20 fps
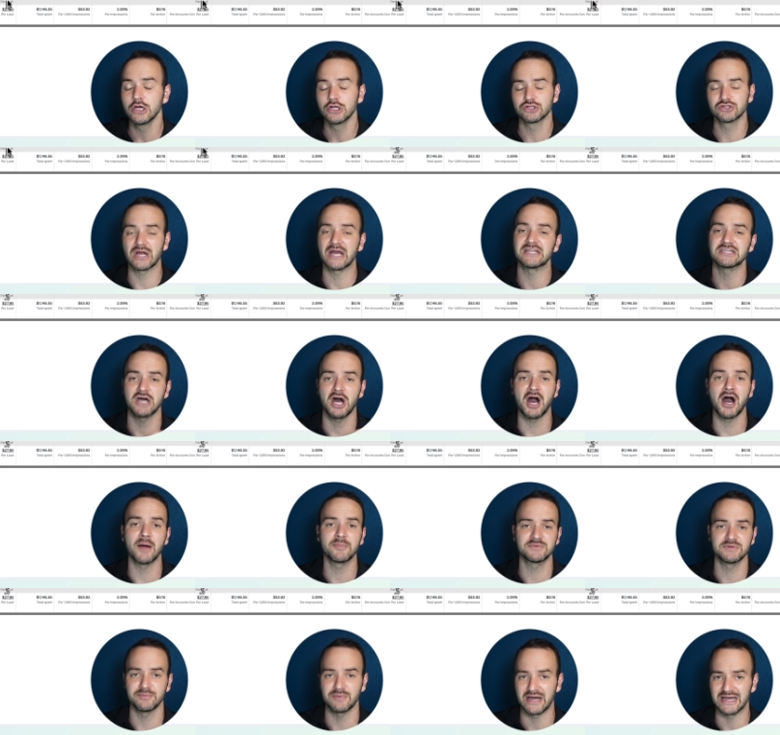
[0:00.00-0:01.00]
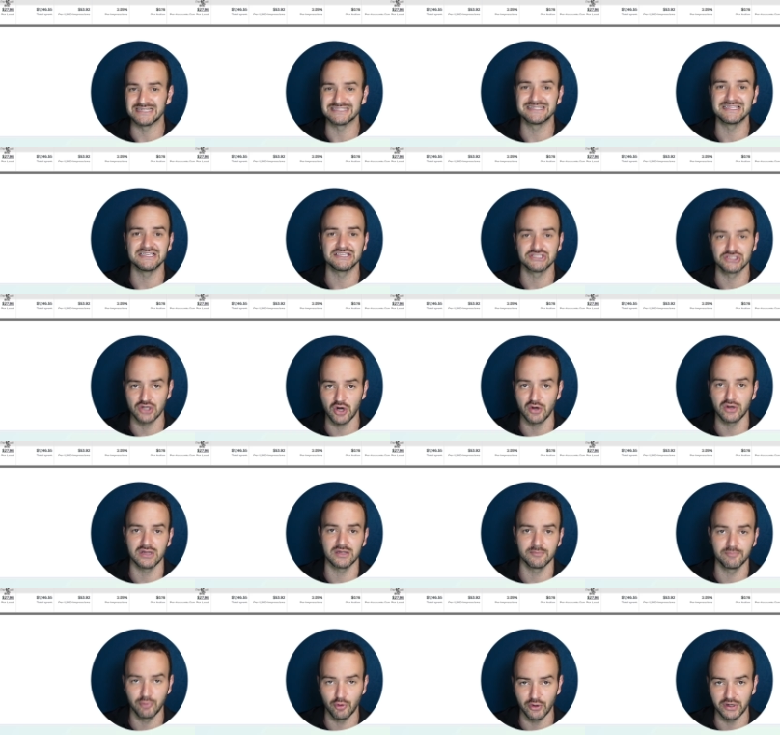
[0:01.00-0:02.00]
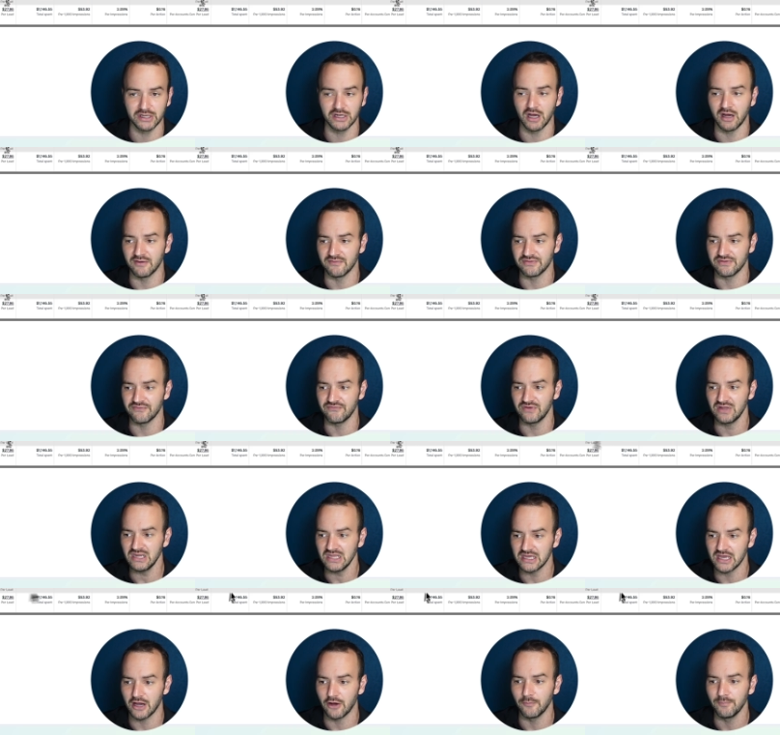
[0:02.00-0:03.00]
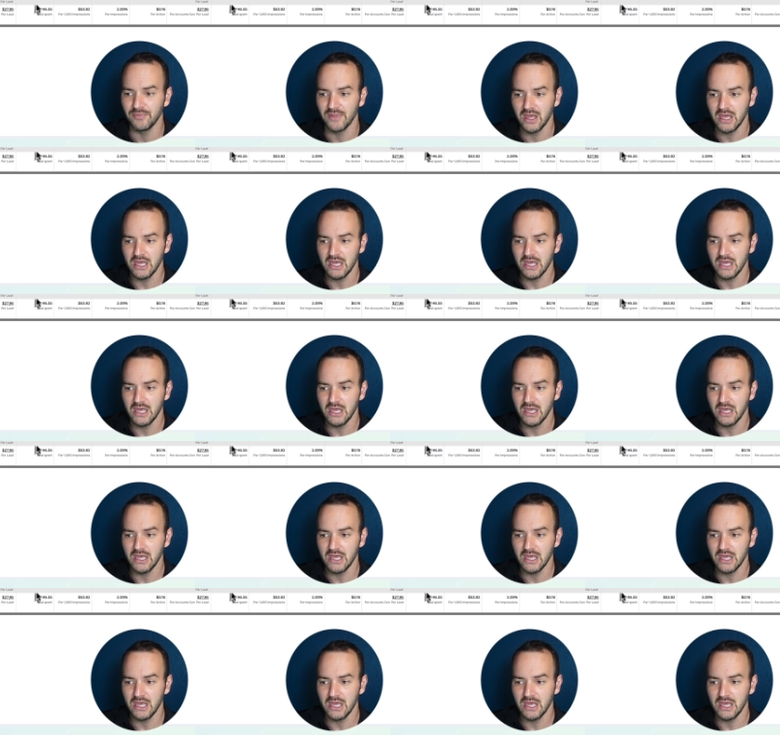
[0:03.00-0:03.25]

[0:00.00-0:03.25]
try to optimize the starting point of the video.